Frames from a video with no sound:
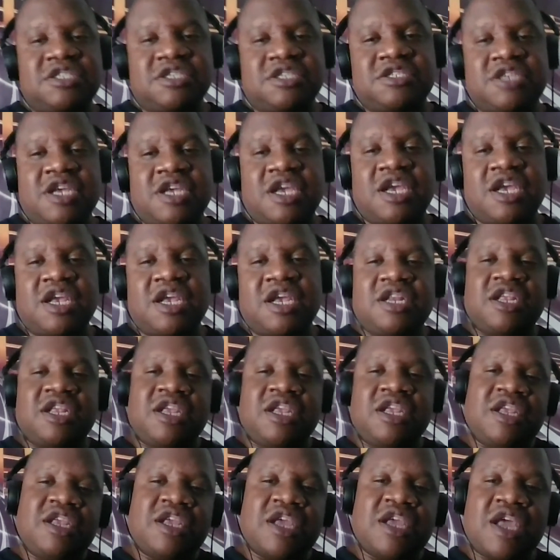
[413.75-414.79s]
Shane,
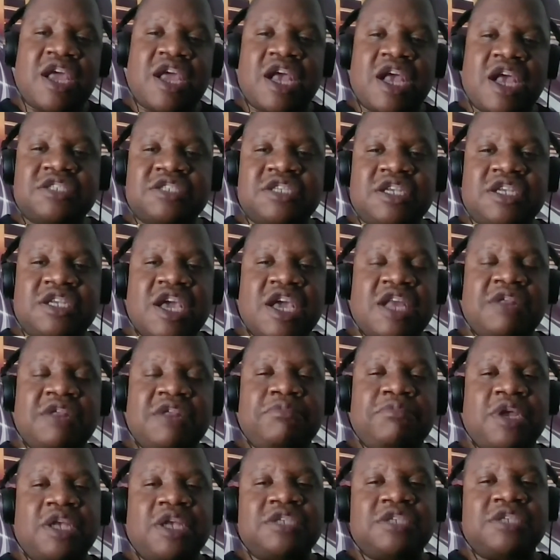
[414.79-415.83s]
he actually got
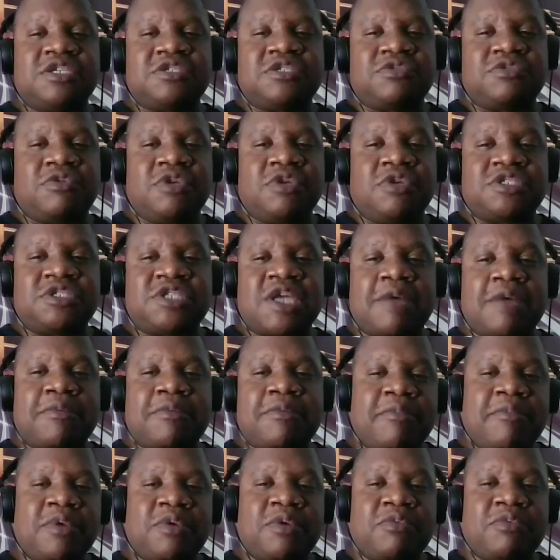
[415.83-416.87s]
impatient, so he stopped
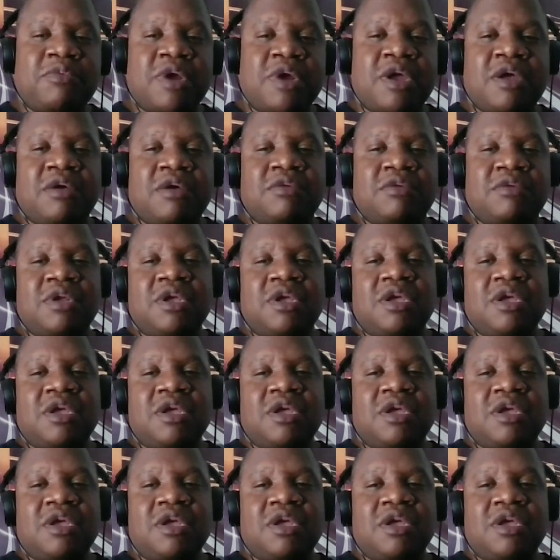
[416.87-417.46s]
coming around.